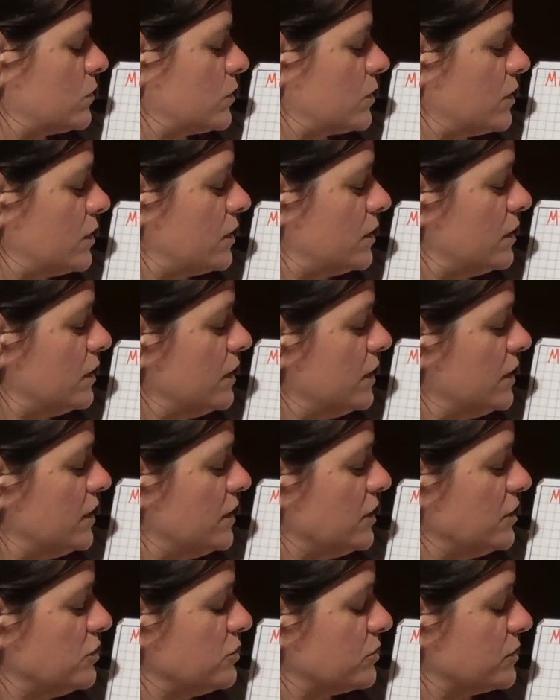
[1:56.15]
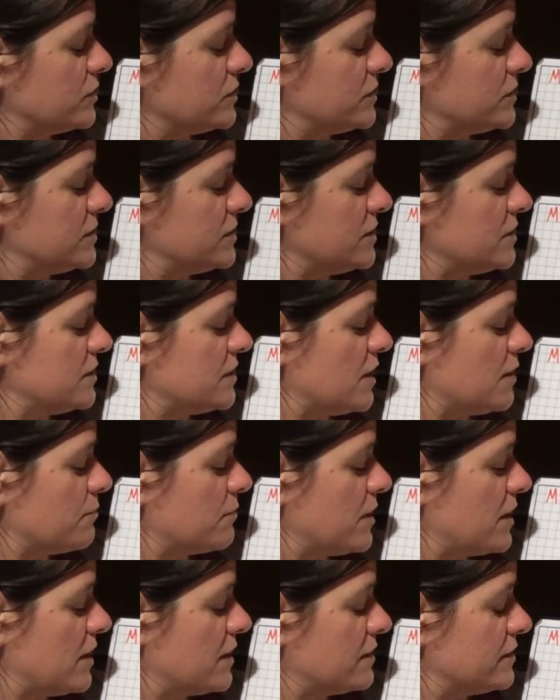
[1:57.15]
Okay. And you can see
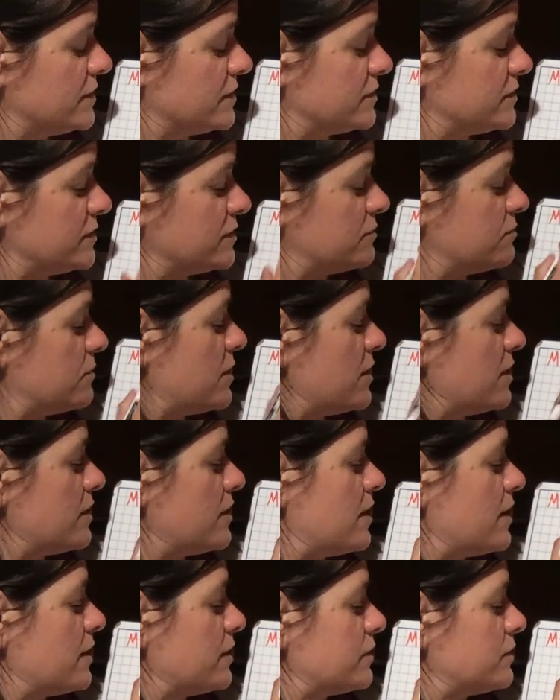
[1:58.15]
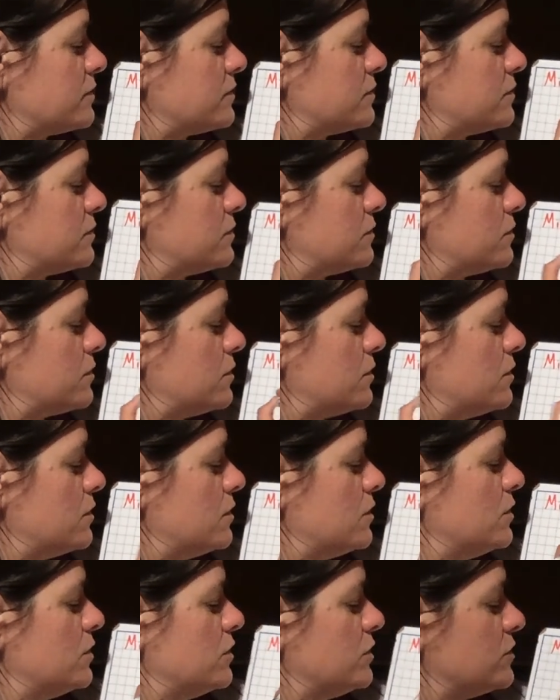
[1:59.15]
that this is my x.
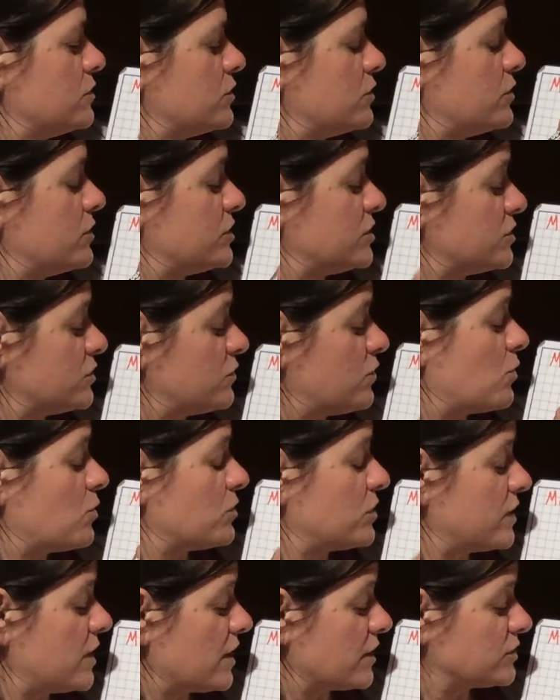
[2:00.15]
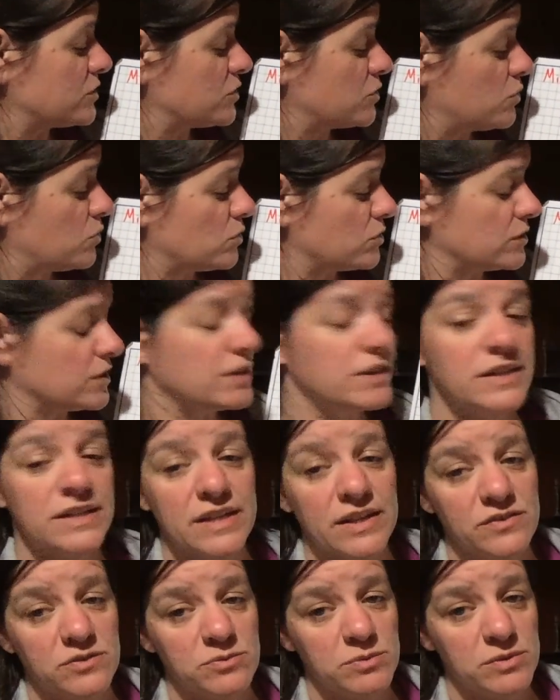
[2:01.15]
So this is for the x coordinate. It
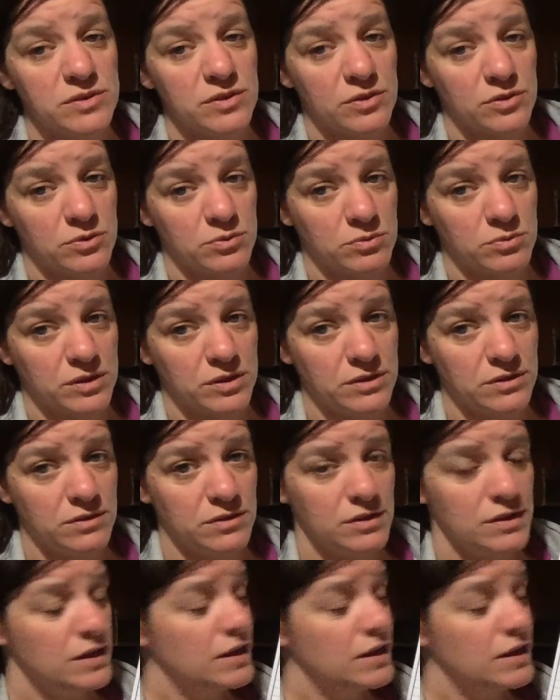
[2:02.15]
gives me the 3.